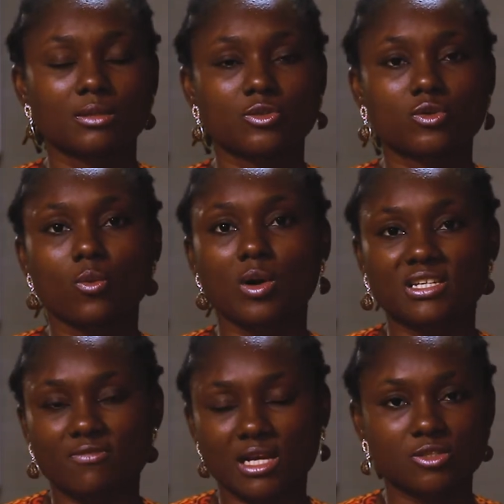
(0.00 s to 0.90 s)
to
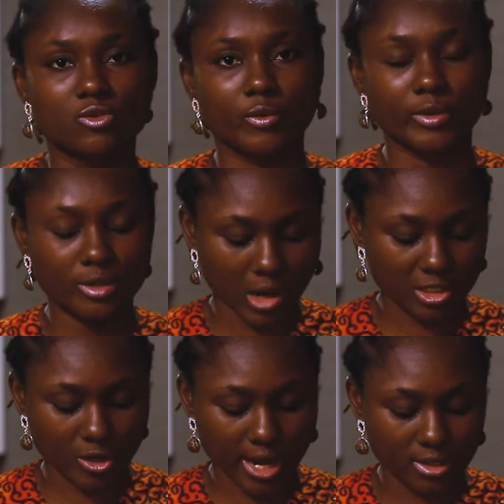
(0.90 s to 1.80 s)
whatever story you are
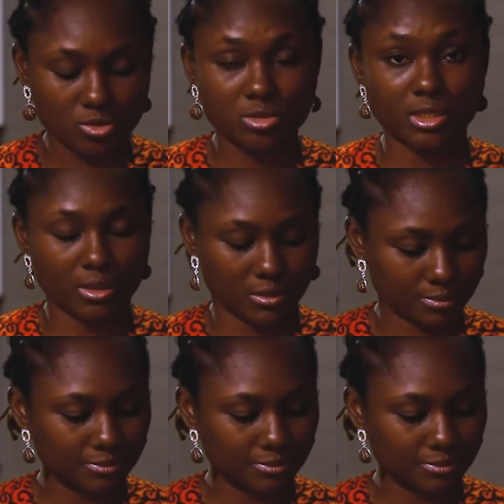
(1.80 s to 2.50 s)
trying to tell.